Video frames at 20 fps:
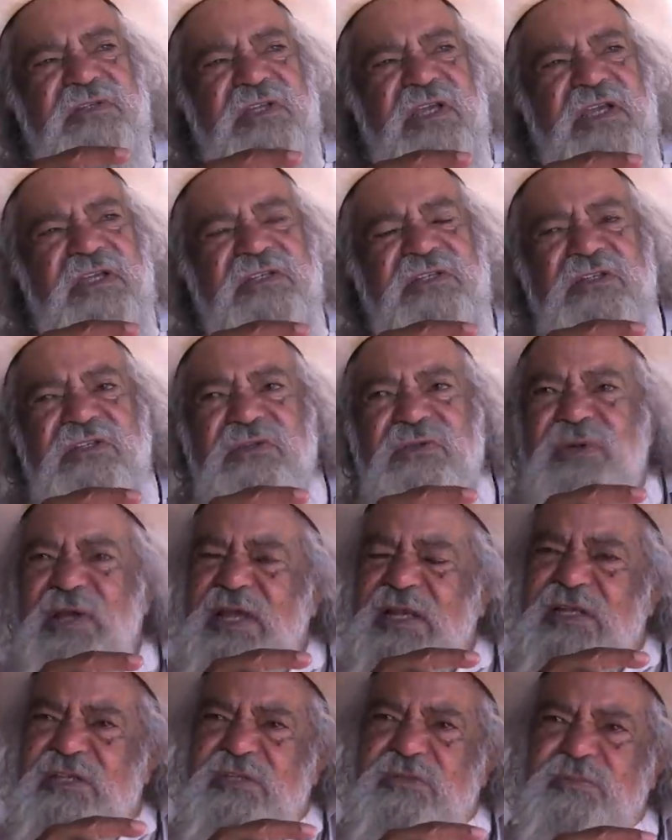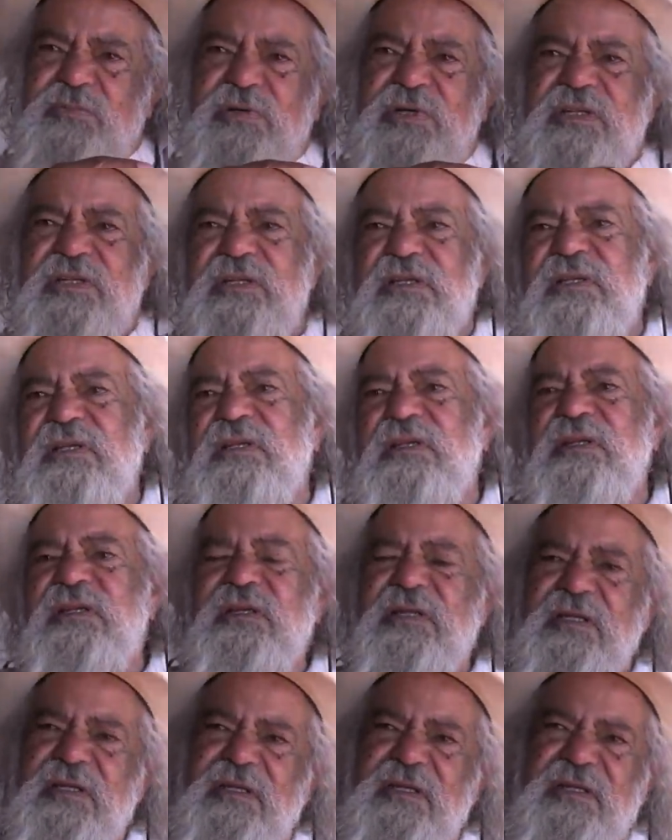Station to Alice Spring,
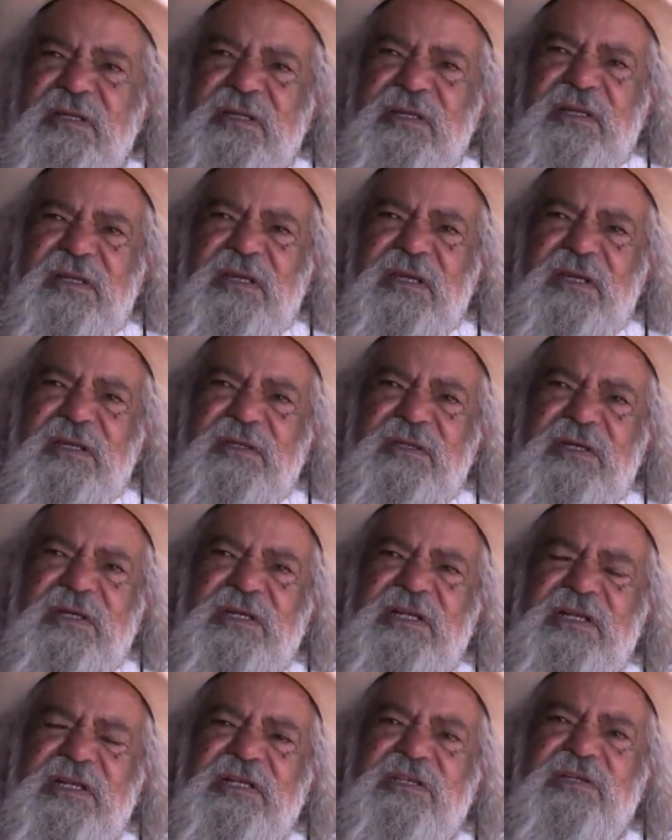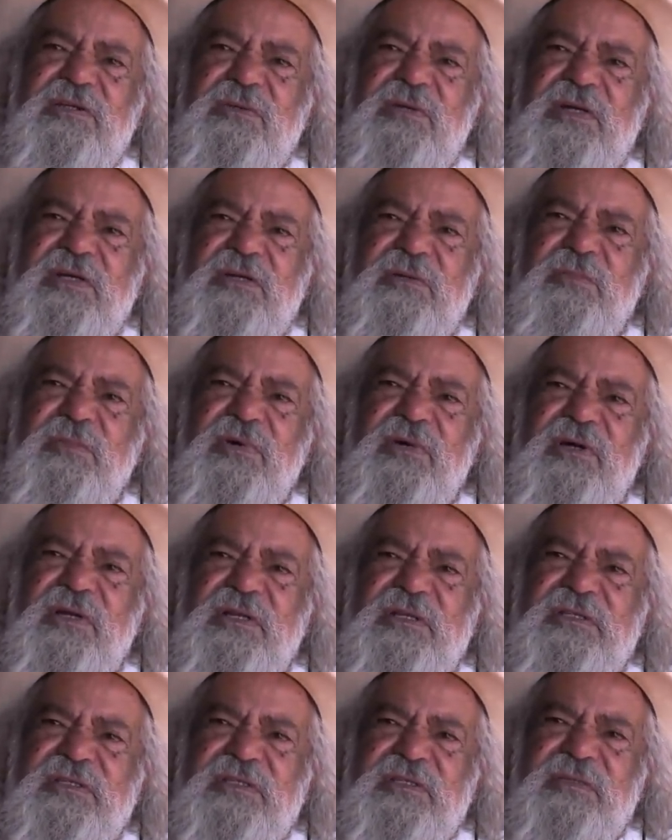nearly 200
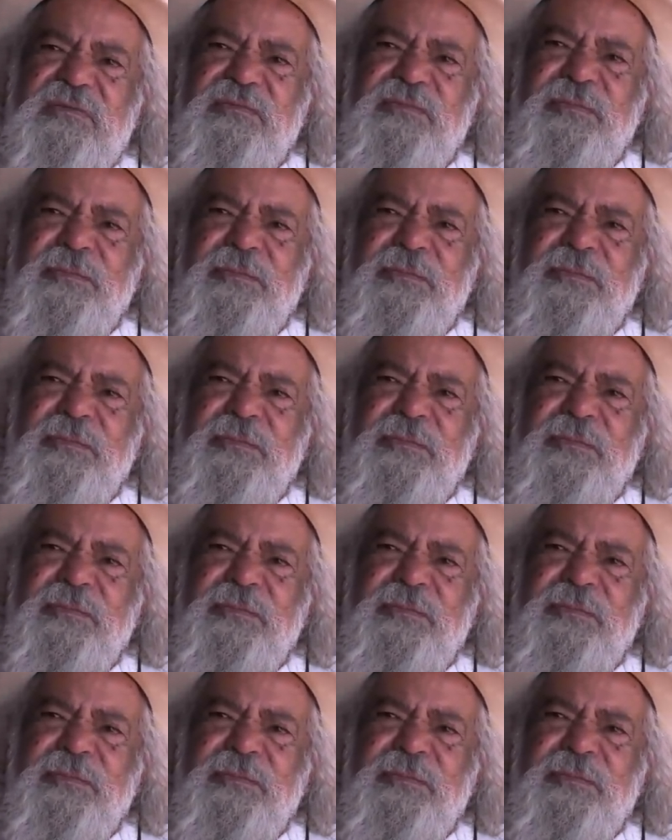miles.